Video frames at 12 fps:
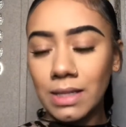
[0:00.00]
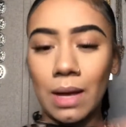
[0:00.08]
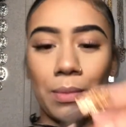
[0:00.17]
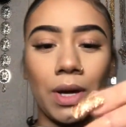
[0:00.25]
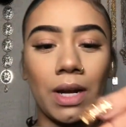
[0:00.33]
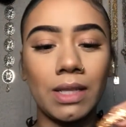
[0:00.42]

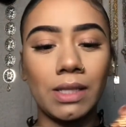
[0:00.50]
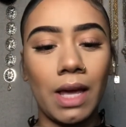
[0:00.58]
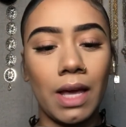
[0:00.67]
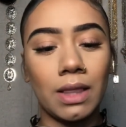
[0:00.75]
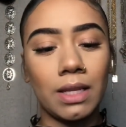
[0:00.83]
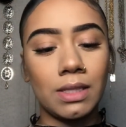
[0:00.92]
I'm gonna
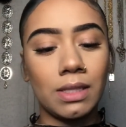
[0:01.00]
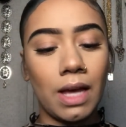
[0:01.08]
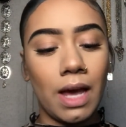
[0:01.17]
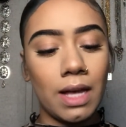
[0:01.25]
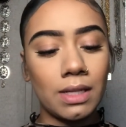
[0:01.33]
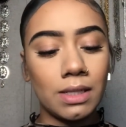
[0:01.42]
take this
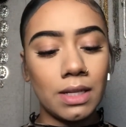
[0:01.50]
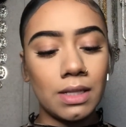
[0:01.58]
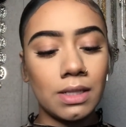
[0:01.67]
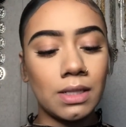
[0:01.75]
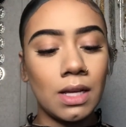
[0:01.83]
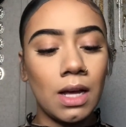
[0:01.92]

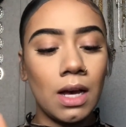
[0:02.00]
Essence